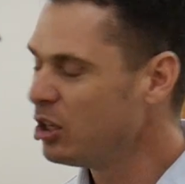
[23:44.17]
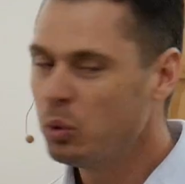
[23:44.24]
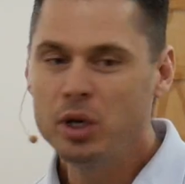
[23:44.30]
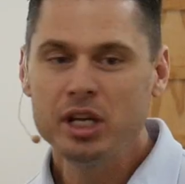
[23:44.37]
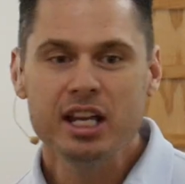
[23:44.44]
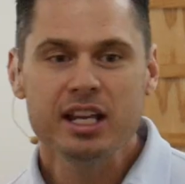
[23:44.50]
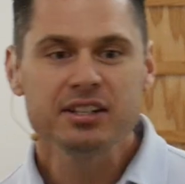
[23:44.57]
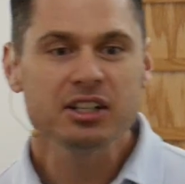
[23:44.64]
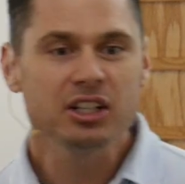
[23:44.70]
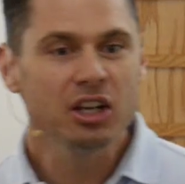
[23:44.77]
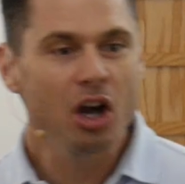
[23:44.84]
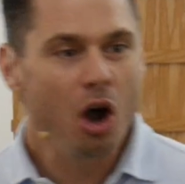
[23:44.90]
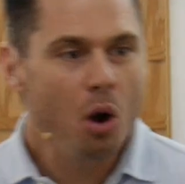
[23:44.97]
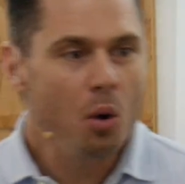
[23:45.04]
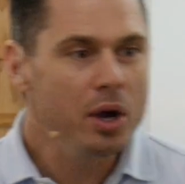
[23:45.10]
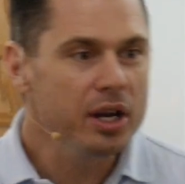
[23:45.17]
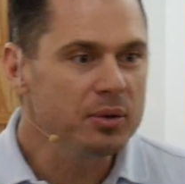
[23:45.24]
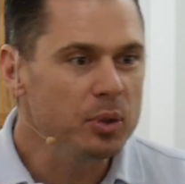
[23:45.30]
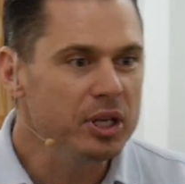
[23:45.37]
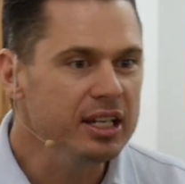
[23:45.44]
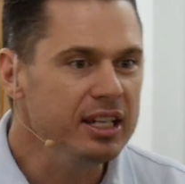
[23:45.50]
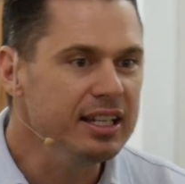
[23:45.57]
We need to go and
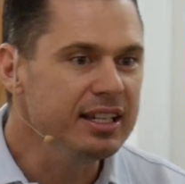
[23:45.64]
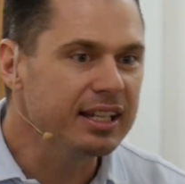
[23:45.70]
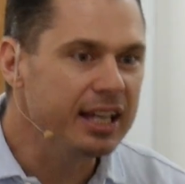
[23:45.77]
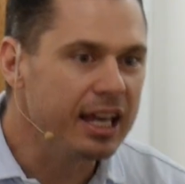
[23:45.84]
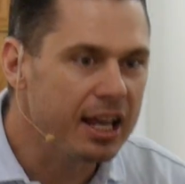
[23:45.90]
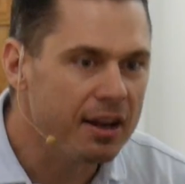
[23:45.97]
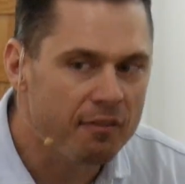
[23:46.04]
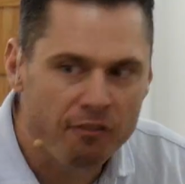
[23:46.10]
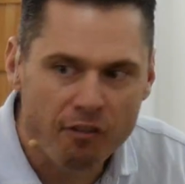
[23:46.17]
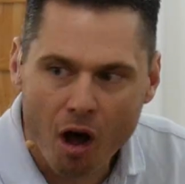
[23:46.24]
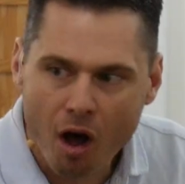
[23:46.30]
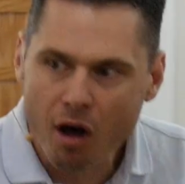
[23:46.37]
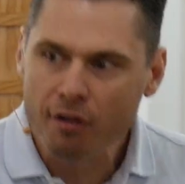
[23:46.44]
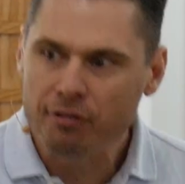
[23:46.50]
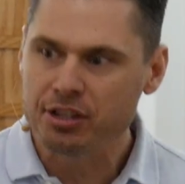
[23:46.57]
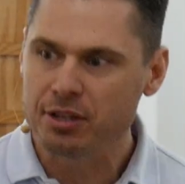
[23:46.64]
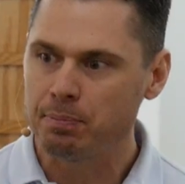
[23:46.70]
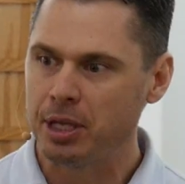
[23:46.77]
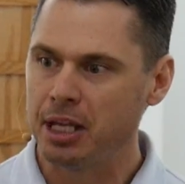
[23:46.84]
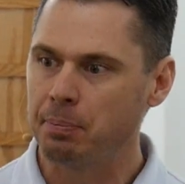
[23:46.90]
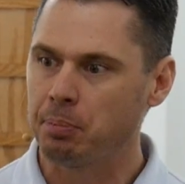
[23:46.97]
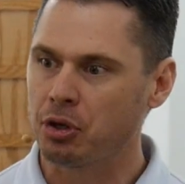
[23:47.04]
we need to get involved in
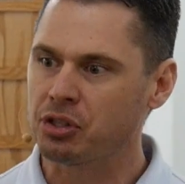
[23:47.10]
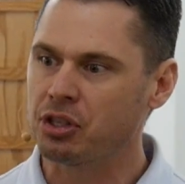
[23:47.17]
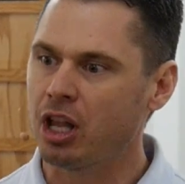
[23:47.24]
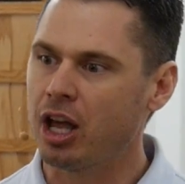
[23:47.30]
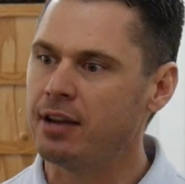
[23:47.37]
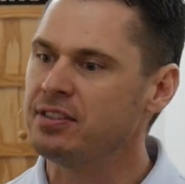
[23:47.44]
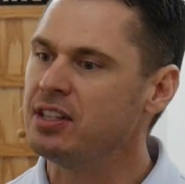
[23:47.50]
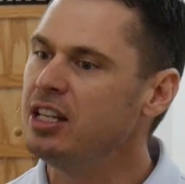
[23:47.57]
people's lives.